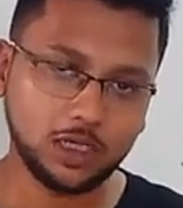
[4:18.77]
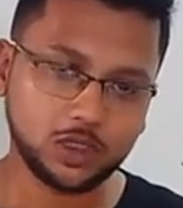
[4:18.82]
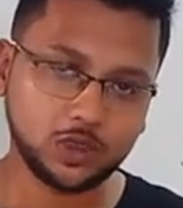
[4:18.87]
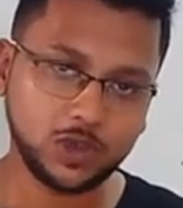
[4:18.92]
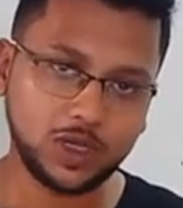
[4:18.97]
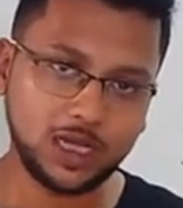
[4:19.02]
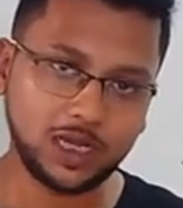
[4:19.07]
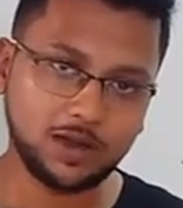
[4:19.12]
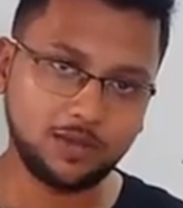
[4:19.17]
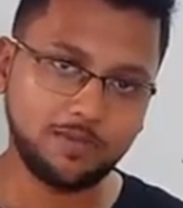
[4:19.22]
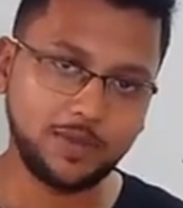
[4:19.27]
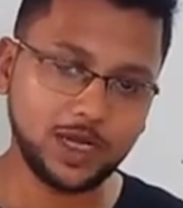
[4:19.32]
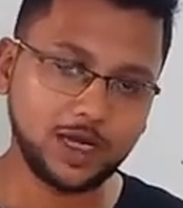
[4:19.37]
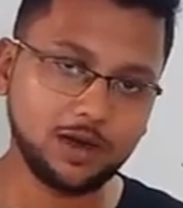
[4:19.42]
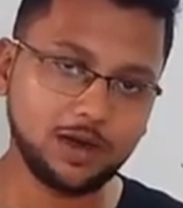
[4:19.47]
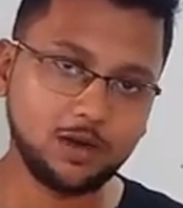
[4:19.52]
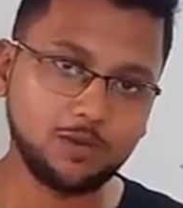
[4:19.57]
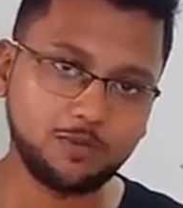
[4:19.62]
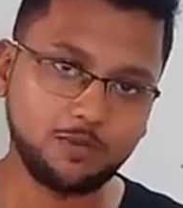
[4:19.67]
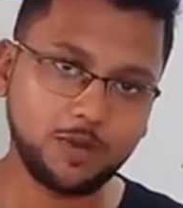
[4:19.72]
to get a
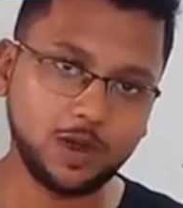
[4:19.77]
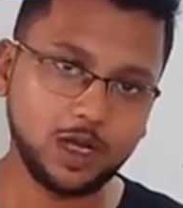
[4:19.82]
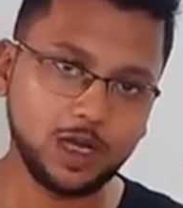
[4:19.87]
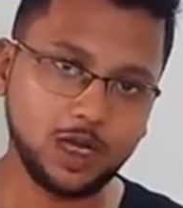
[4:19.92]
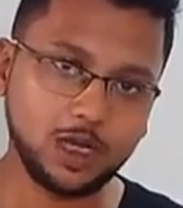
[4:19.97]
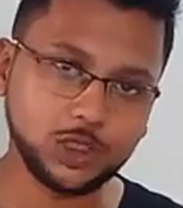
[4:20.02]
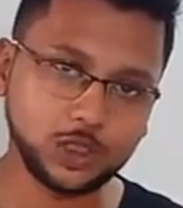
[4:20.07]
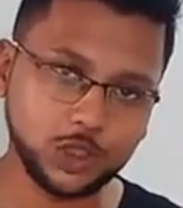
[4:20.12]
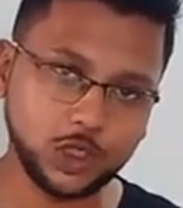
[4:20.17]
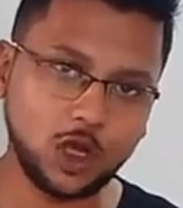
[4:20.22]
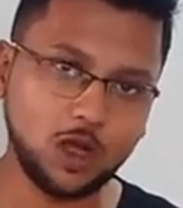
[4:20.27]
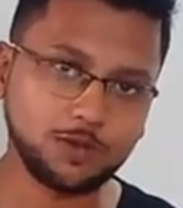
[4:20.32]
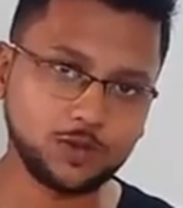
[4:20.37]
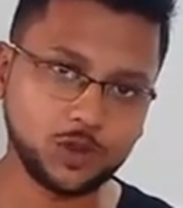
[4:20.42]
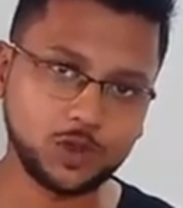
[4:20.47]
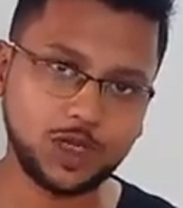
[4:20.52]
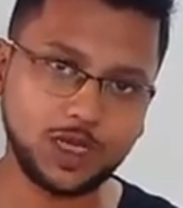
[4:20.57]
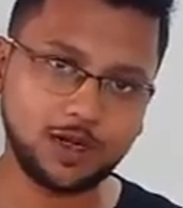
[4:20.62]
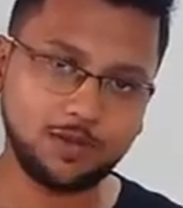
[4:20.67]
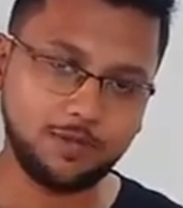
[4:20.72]
better job,
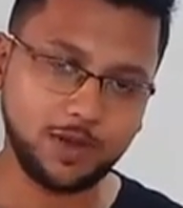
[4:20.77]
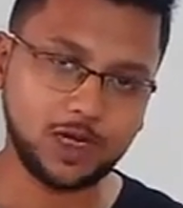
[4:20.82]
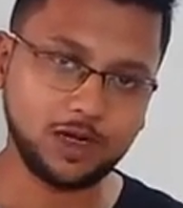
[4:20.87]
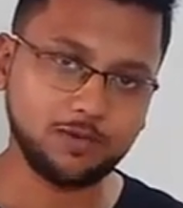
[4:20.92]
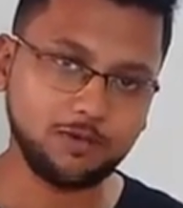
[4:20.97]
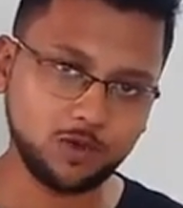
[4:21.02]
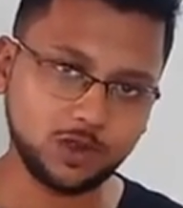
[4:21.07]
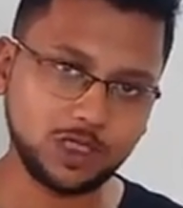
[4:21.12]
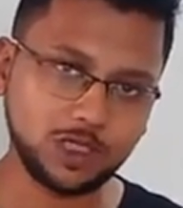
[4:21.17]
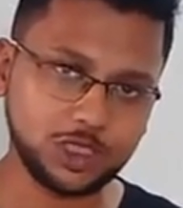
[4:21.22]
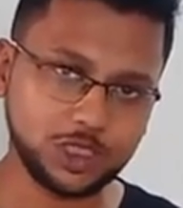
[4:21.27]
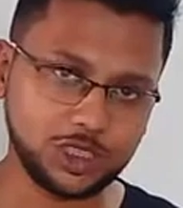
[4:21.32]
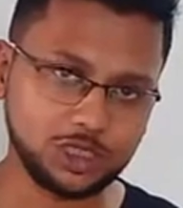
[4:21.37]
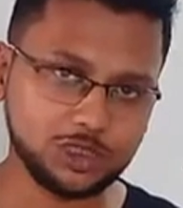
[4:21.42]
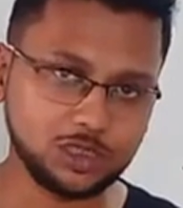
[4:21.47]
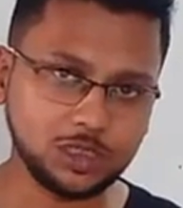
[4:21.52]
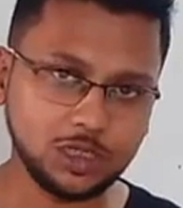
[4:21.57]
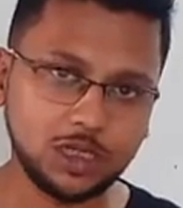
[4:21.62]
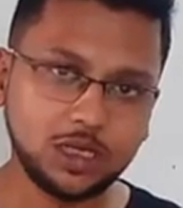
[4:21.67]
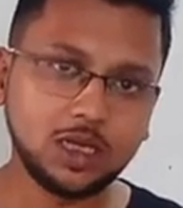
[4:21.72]
to get a better
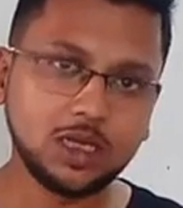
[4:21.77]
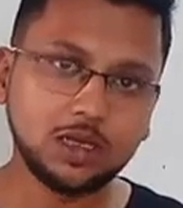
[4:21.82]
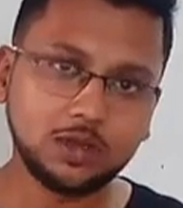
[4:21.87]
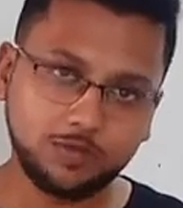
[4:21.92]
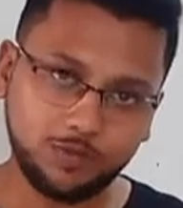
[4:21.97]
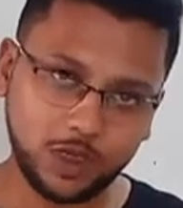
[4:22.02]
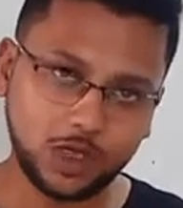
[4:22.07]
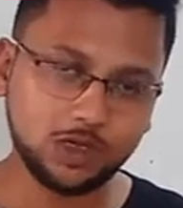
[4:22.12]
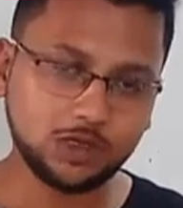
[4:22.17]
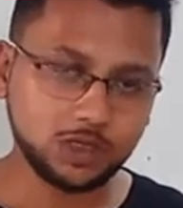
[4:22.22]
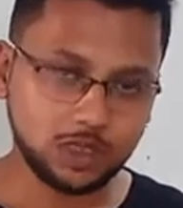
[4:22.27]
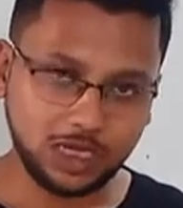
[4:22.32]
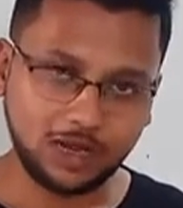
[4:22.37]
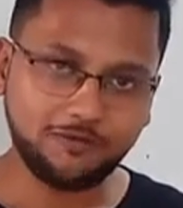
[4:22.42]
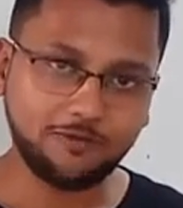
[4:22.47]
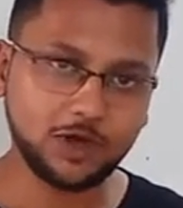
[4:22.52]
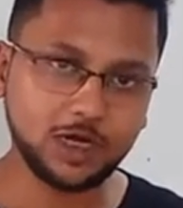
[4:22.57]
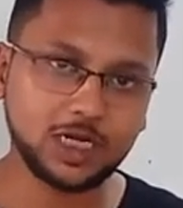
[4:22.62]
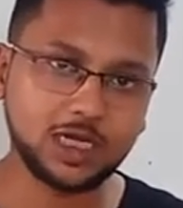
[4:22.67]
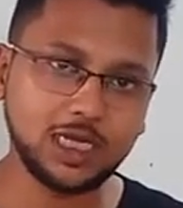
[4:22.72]
position, because
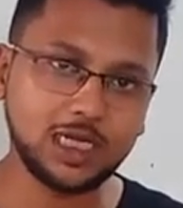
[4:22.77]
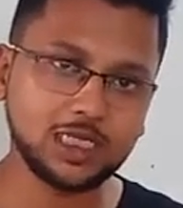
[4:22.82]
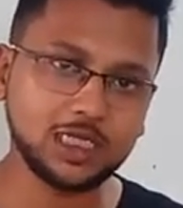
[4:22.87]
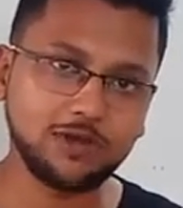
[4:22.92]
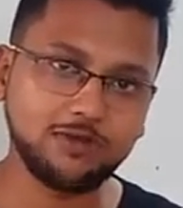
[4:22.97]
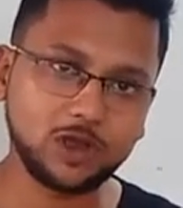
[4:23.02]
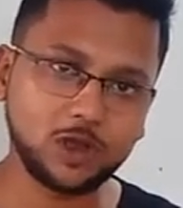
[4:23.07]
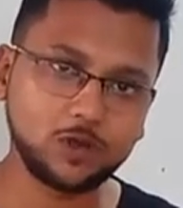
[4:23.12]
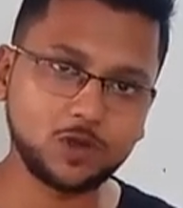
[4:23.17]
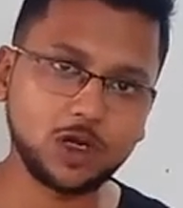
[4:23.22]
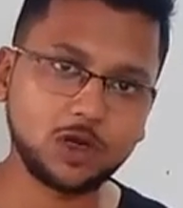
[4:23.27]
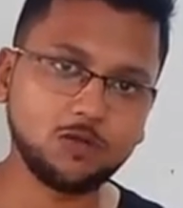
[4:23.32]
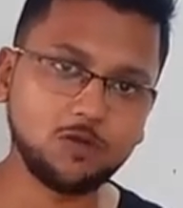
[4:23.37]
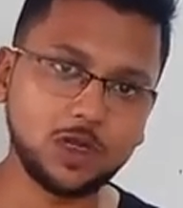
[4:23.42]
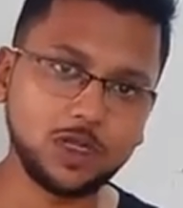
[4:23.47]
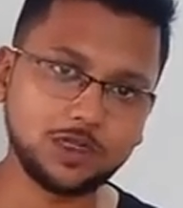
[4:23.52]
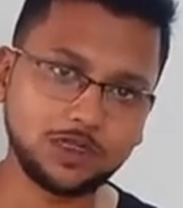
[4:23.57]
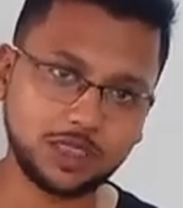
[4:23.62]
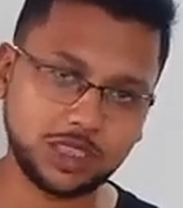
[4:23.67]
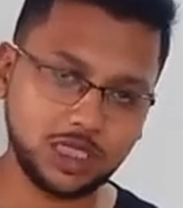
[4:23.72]
definitely the recruiter
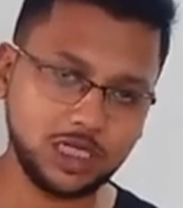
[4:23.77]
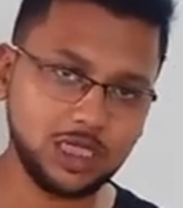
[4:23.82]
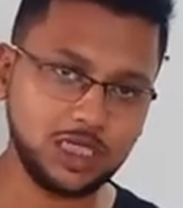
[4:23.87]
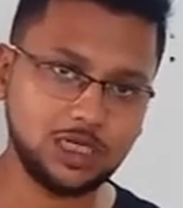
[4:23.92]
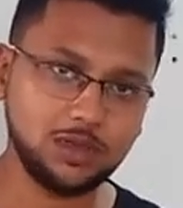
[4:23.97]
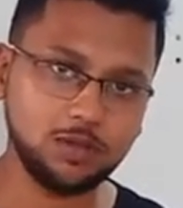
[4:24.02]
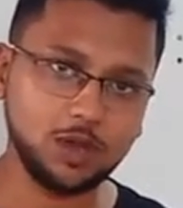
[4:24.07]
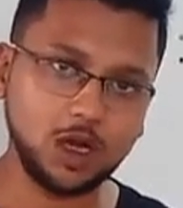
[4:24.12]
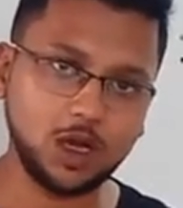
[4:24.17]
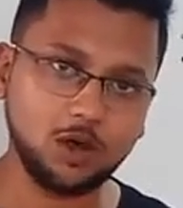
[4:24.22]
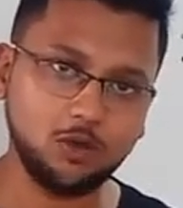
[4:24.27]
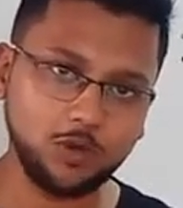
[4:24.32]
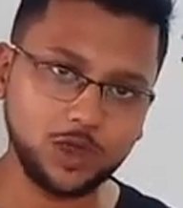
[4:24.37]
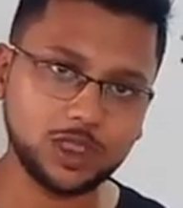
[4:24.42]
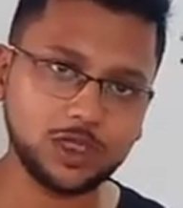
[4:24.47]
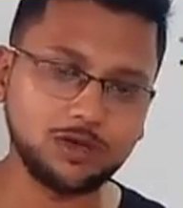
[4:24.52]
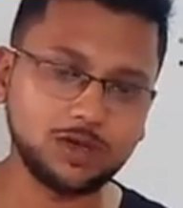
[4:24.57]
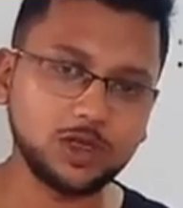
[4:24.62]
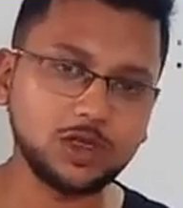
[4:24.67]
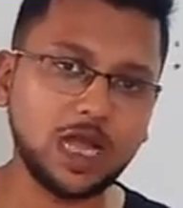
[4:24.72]
will see
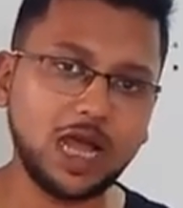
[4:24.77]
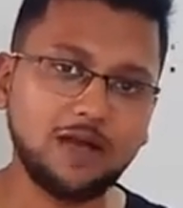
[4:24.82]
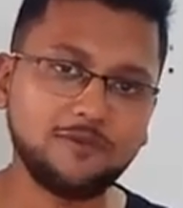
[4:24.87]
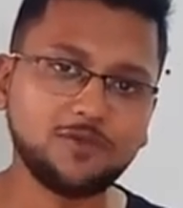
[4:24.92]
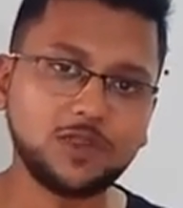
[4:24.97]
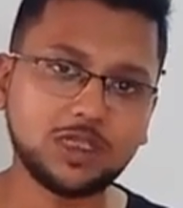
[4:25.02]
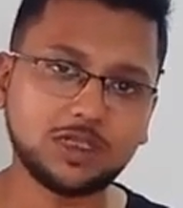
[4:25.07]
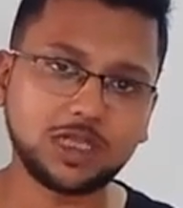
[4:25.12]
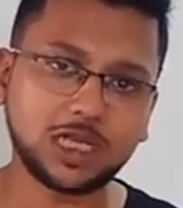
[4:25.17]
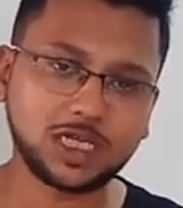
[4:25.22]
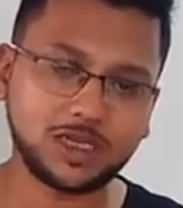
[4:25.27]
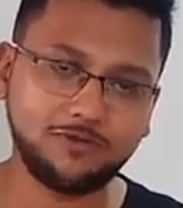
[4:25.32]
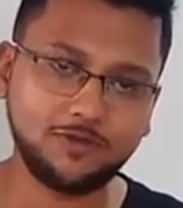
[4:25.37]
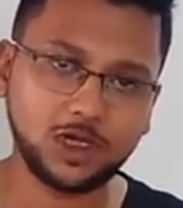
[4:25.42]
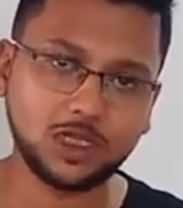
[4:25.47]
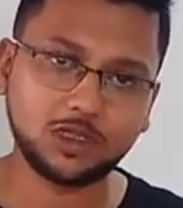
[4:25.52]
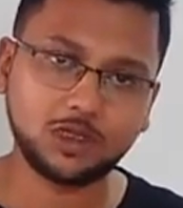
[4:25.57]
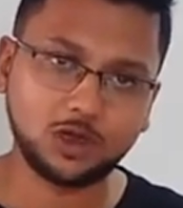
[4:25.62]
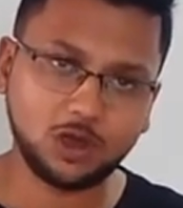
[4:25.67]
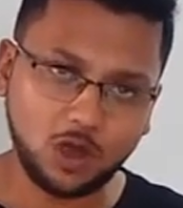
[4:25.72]
whether you have these
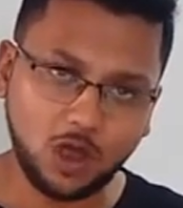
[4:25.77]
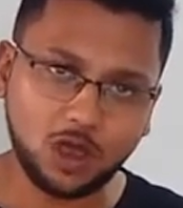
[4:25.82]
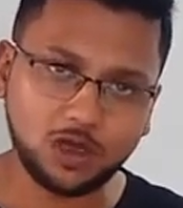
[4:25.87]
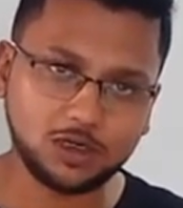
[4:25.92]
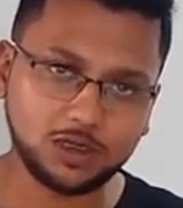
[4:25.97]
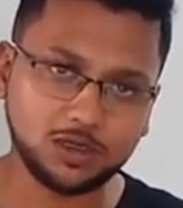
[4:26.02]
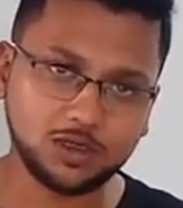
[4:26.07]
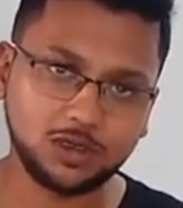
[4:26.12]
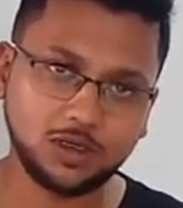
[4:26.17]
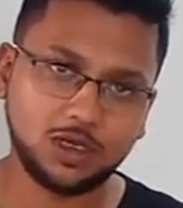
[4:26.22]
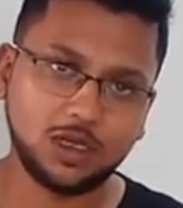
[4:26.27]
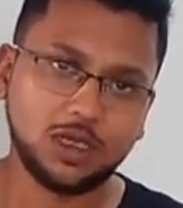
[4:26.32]
activities or not.